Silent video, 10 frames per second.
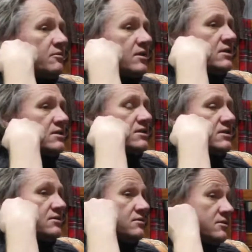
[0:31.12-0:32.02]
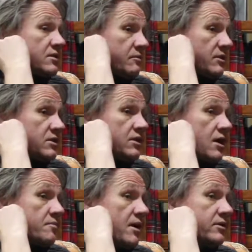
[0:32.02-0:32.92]
it was a
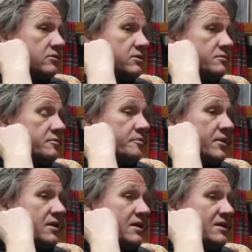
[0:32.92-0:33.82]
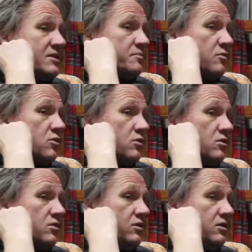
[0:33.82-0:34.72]
dark mild, but it's
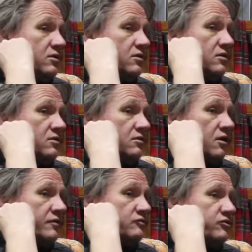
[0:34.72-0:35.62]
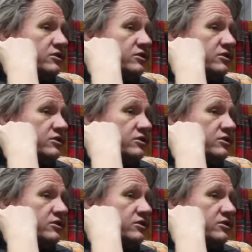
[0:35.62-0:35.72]
more of a